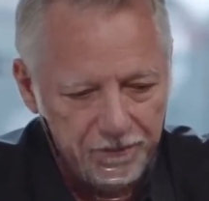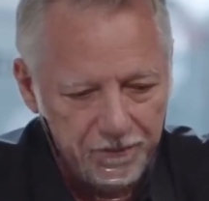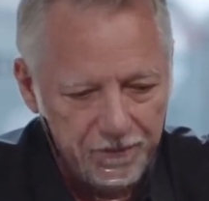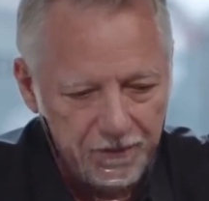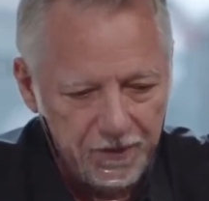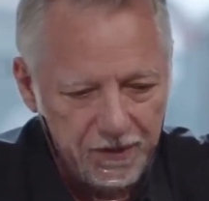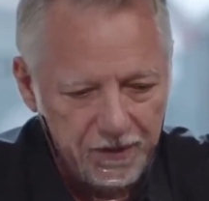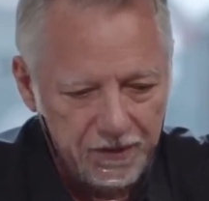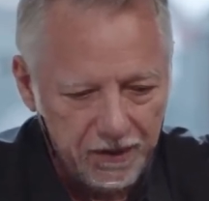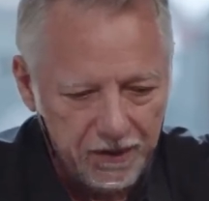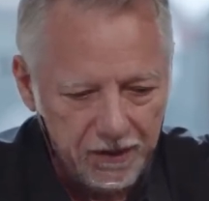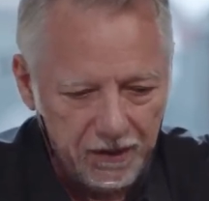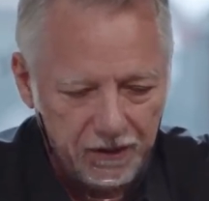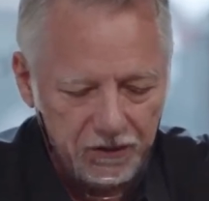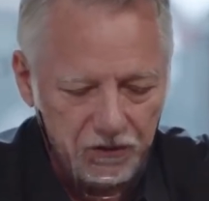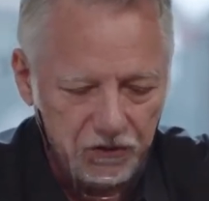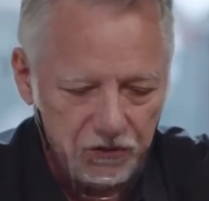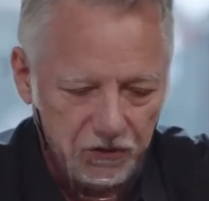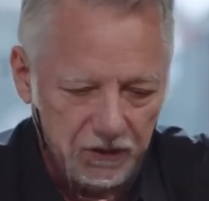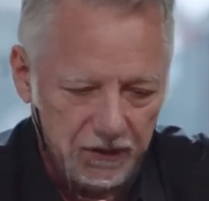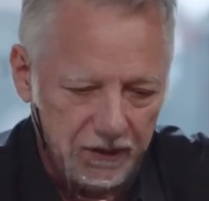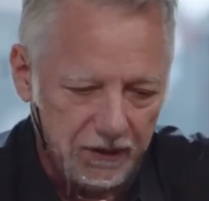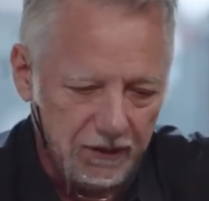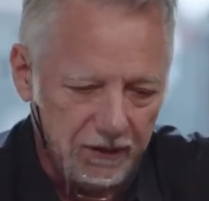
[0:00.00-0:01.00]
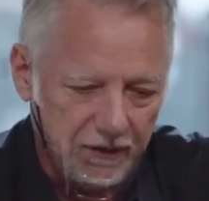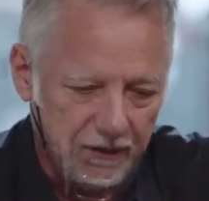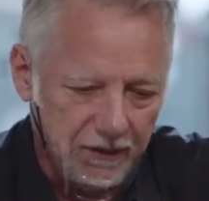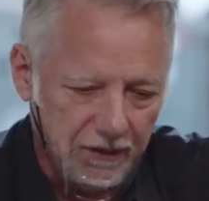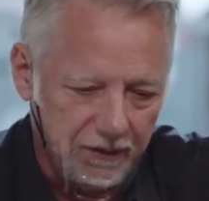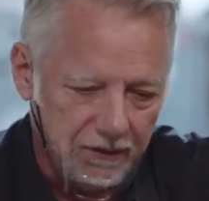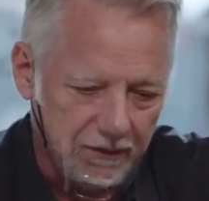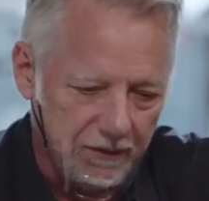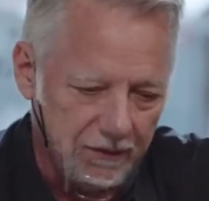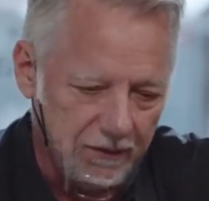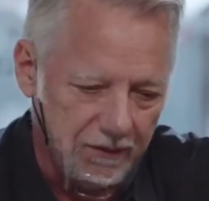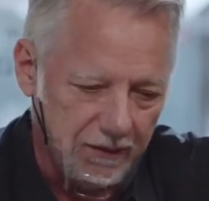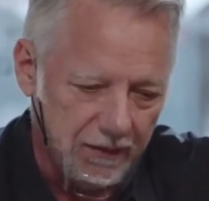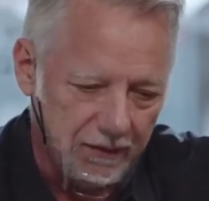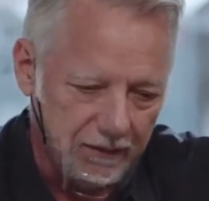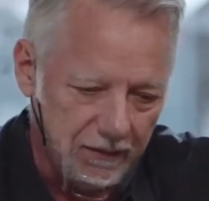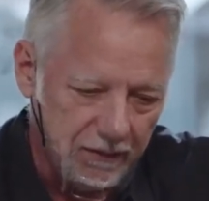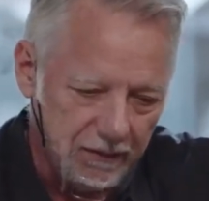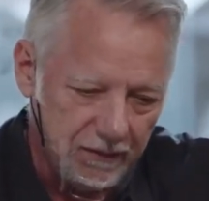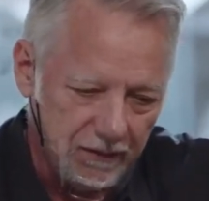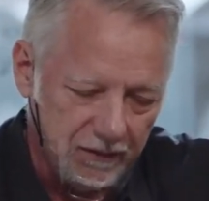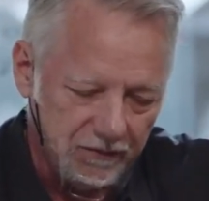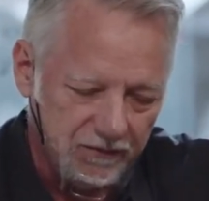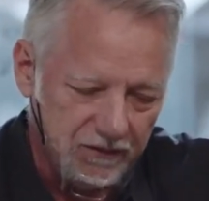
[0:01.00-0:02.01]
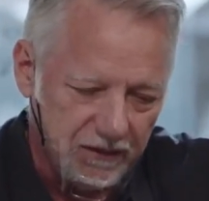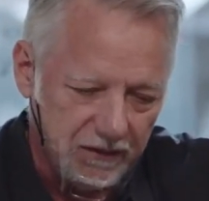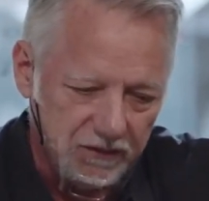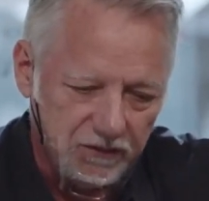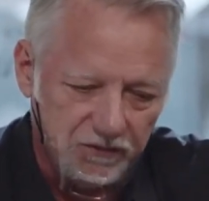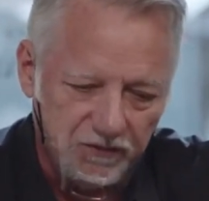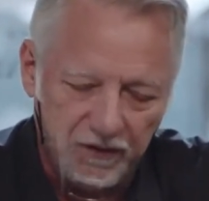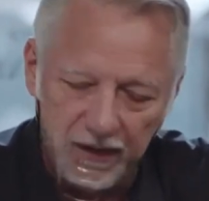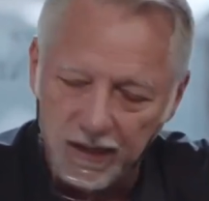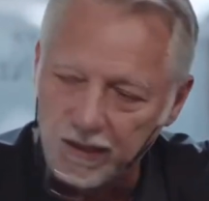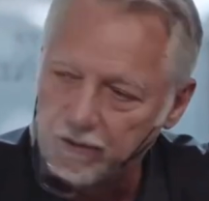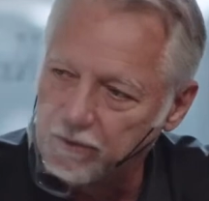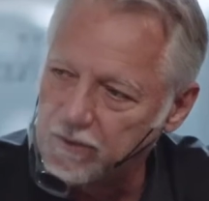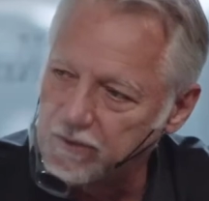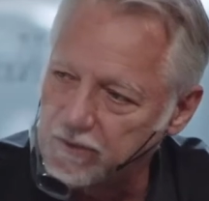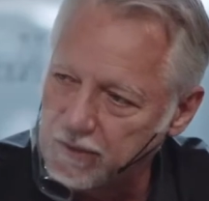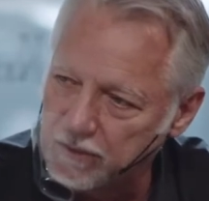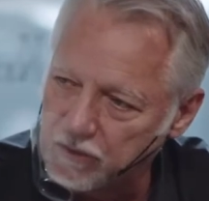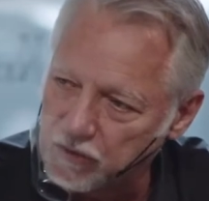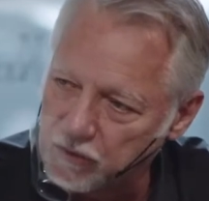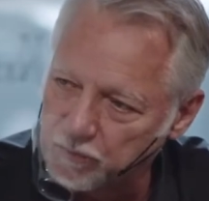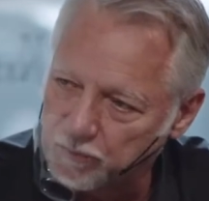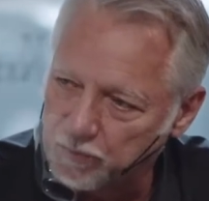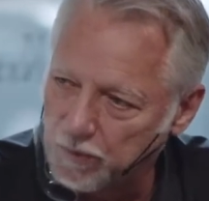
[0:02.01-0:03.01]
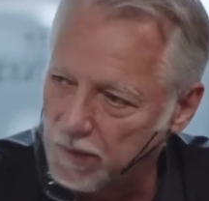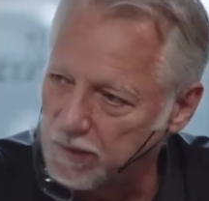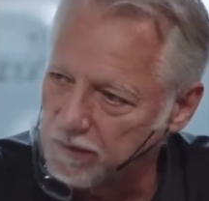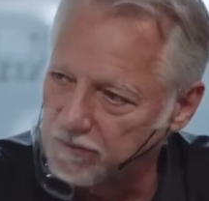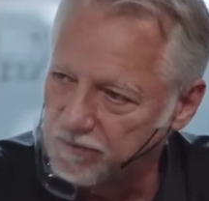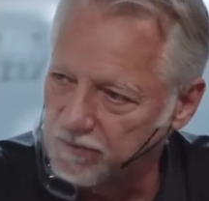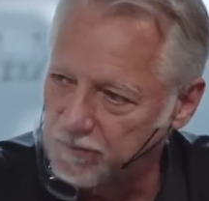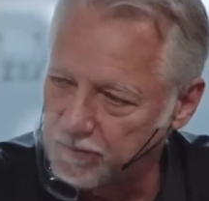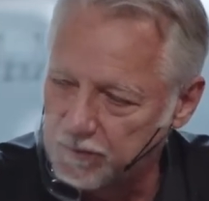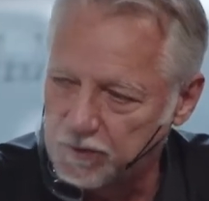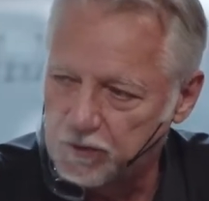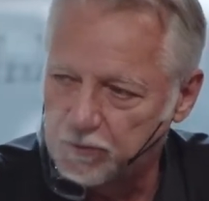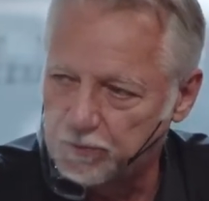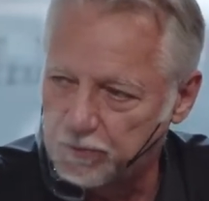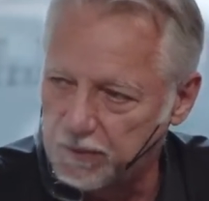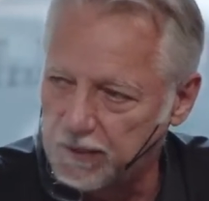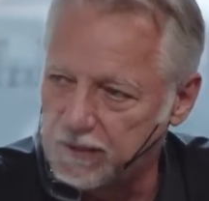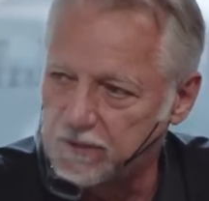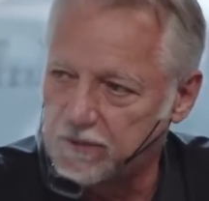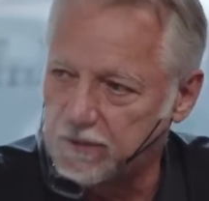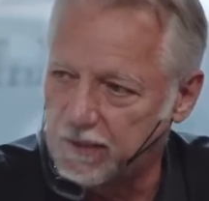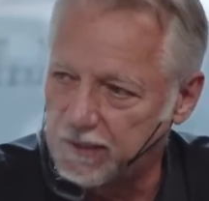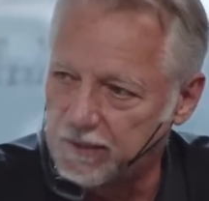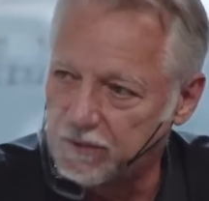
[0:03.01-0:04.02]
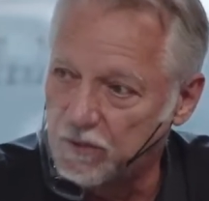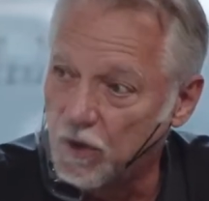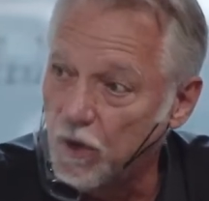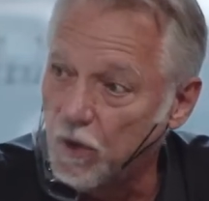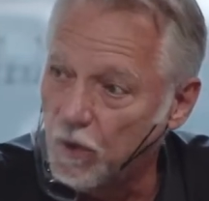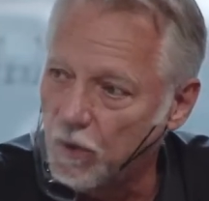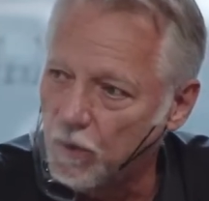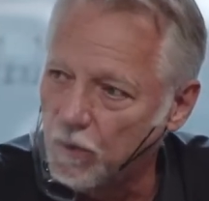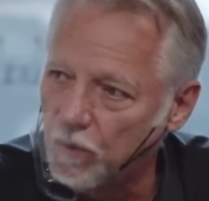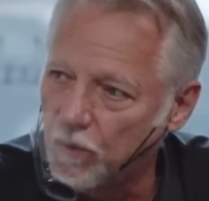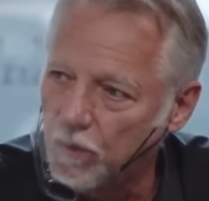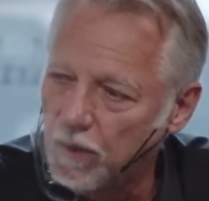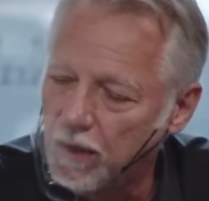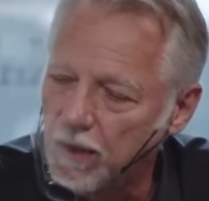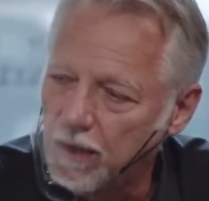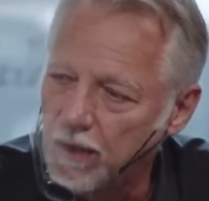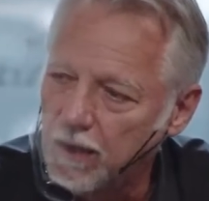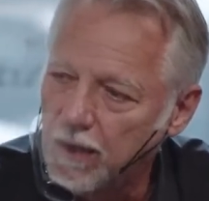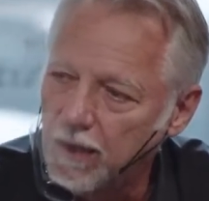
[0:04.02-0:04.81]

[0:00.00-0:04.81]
in the country, and this virus had sprung from this place I know.